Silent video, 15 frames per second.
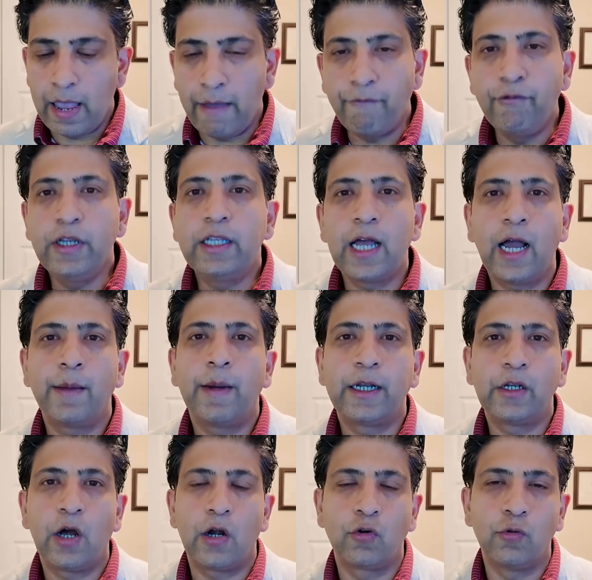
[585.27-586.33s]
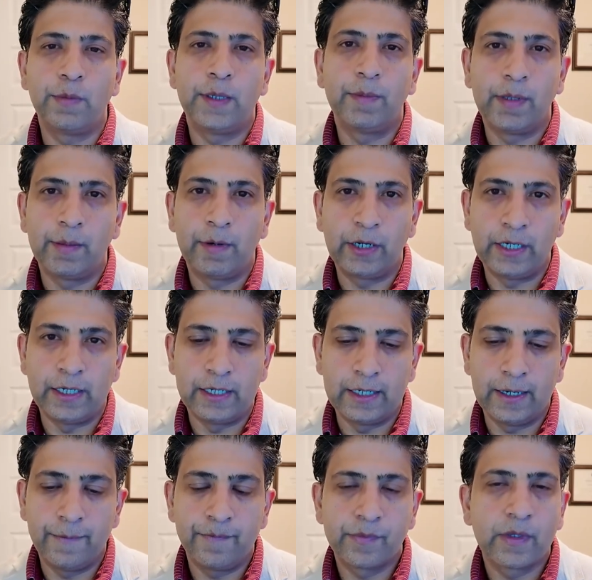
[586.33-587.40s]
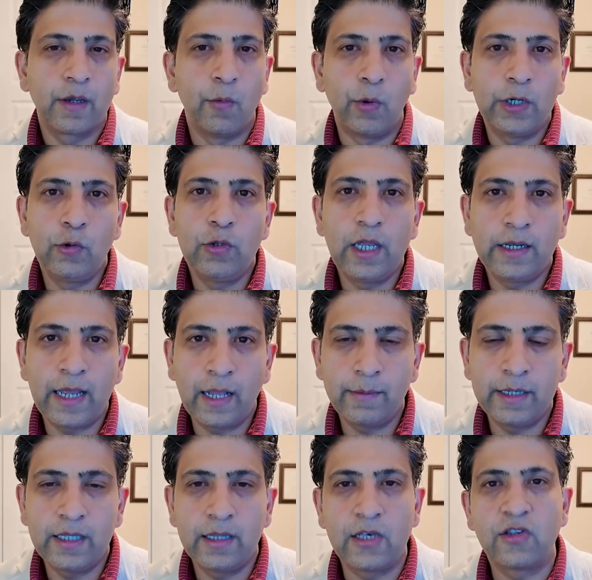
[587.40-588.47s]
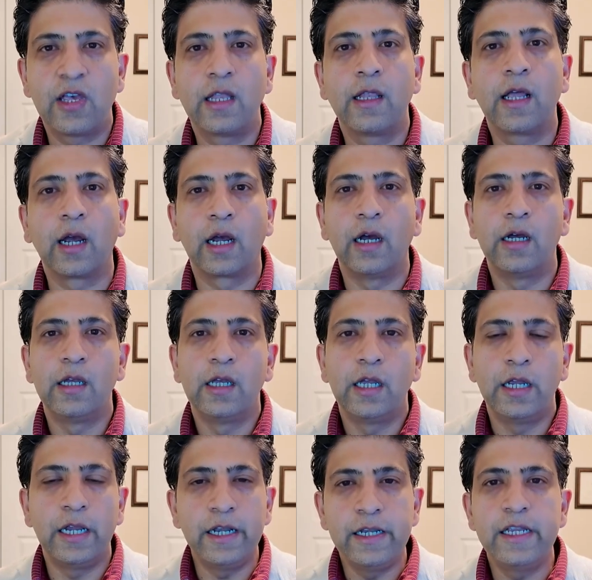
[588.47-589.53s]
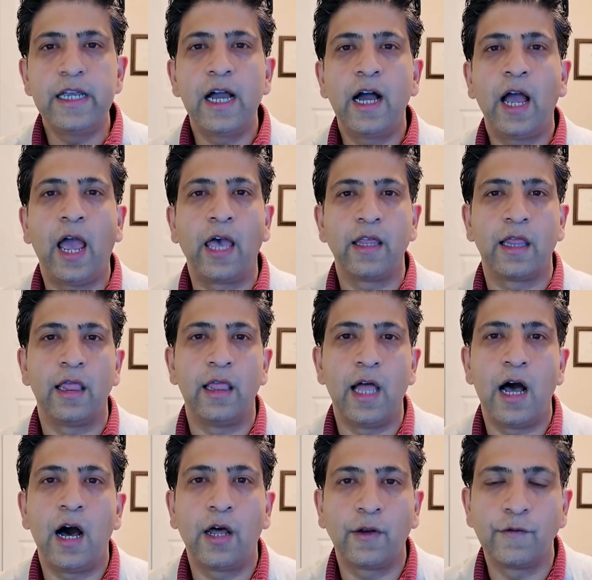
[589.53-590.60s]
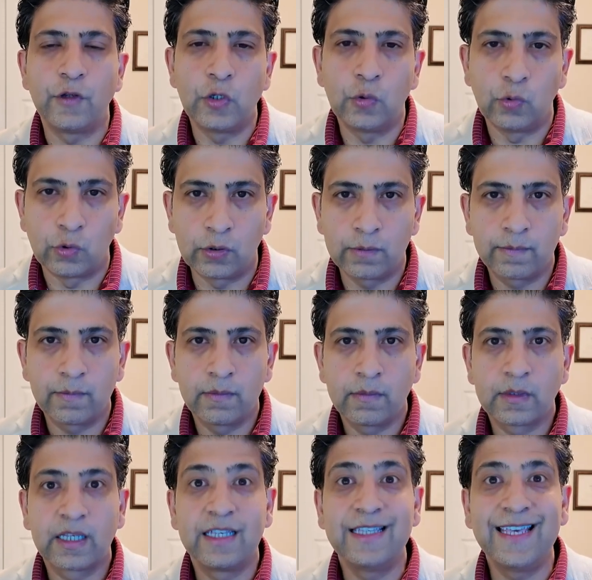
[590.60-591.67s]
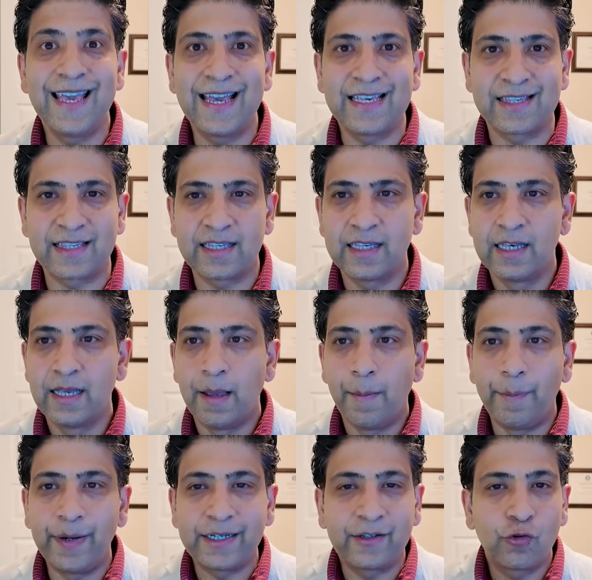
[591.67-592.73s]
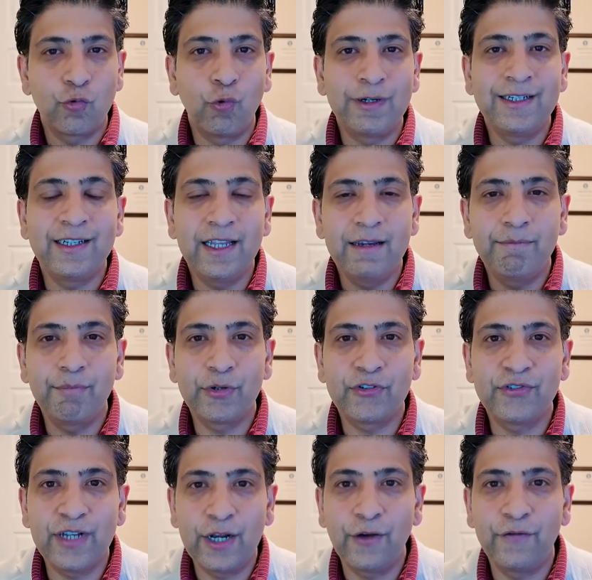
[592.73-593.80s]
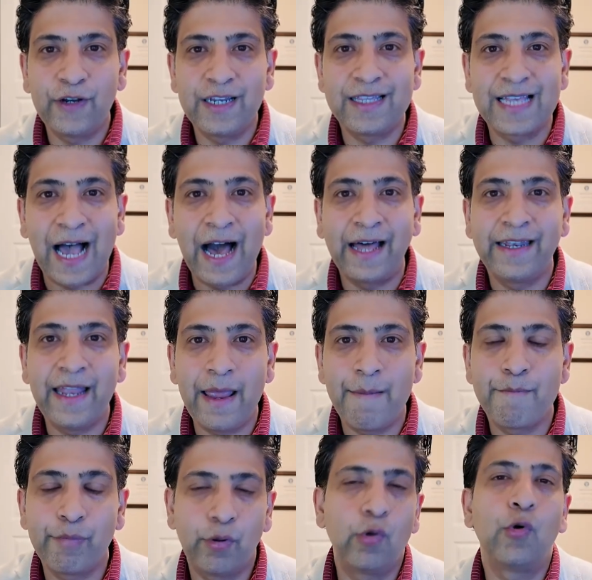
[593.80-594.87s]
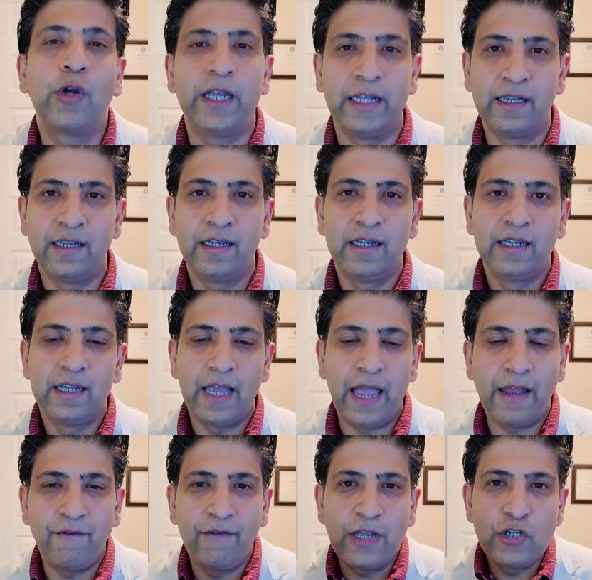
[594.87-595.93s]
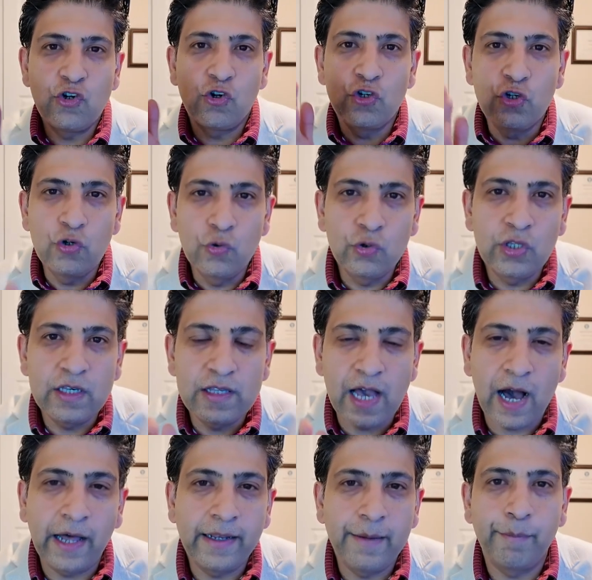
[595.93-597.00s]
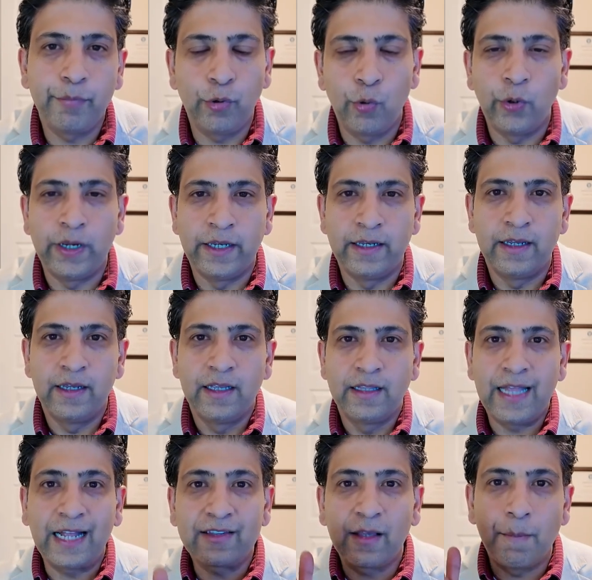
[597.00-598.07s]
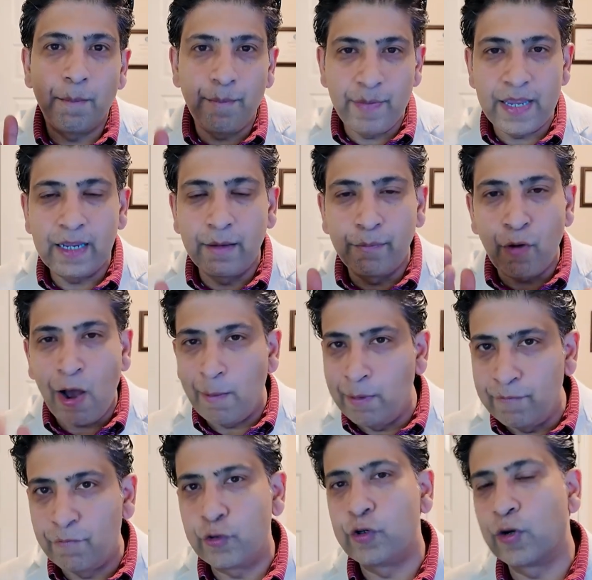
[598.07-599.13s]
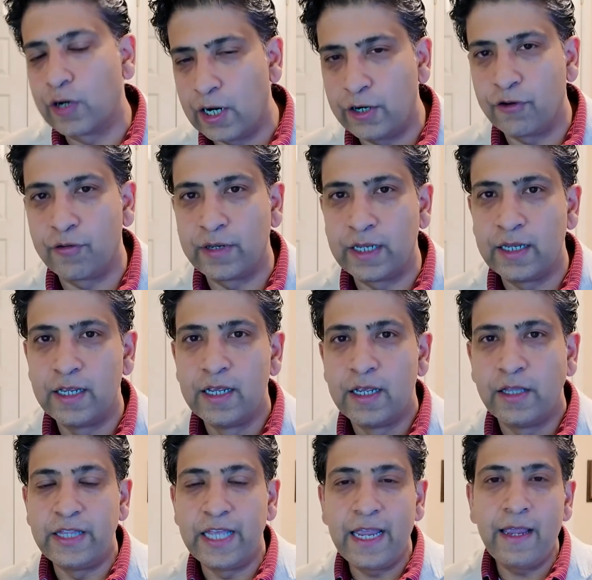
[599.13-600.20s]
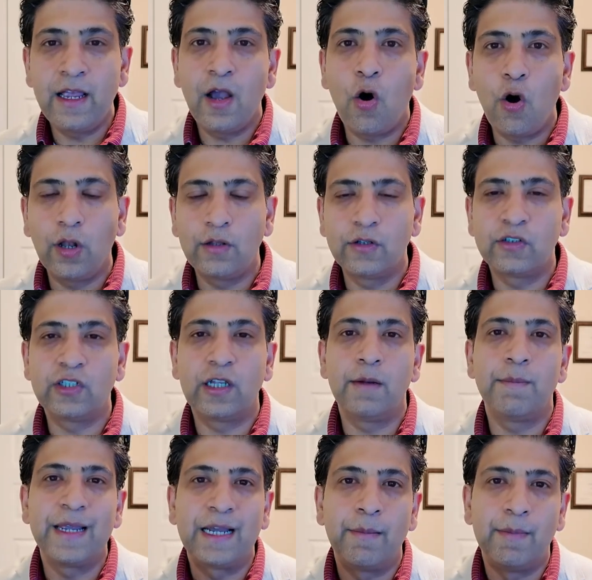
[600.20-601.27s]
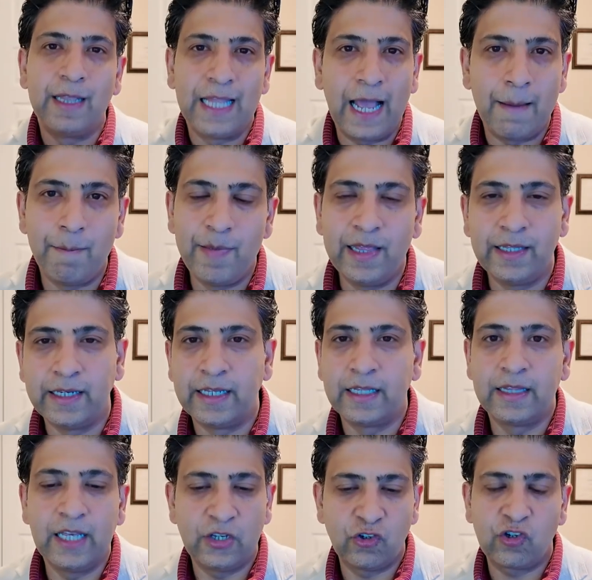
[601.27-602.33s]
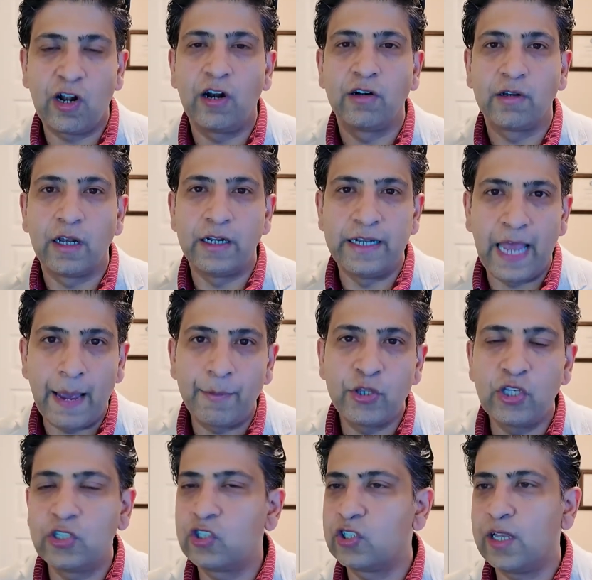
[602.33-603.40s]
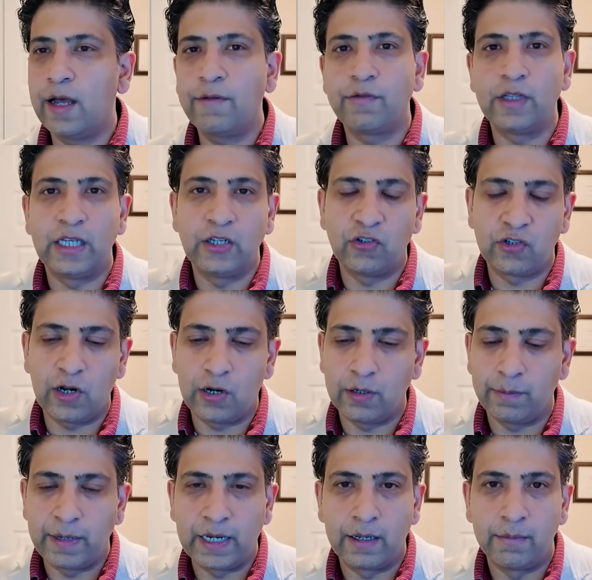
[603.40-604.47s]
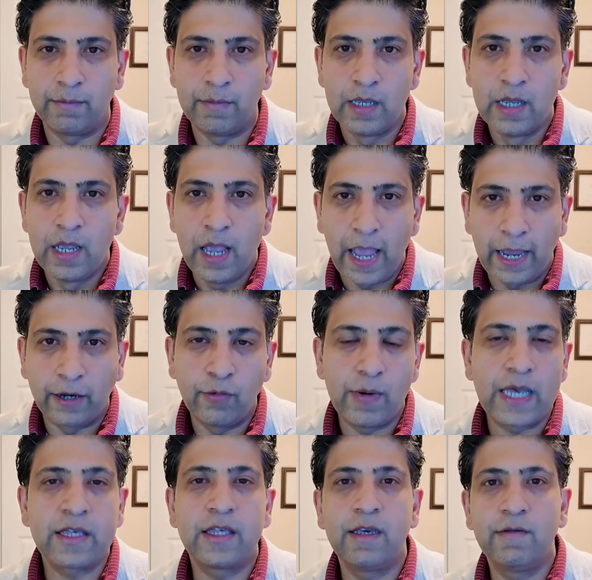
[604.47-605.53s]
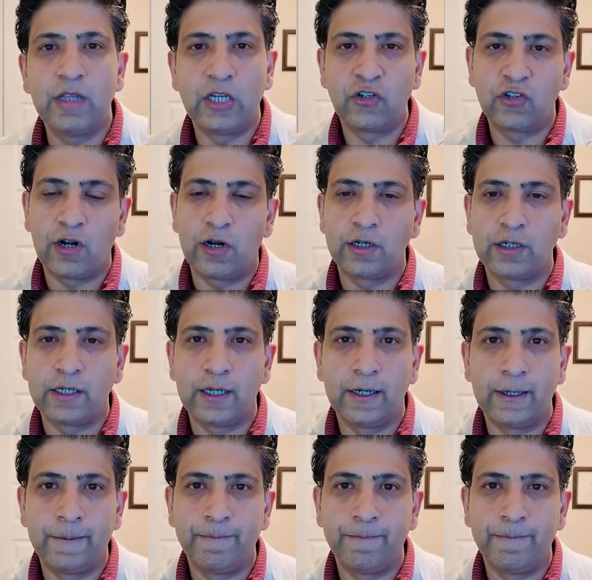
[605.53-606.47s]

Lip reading: Every time I talk to people about India, what do they tell me? They say, look, India has a lot of youth. Yes, but 20% of it is unemployed. And when your youth is unemployed, that's a big problem for your country. They all of a sudden become liability. They start damaging stuff. They start become aggressive. They start,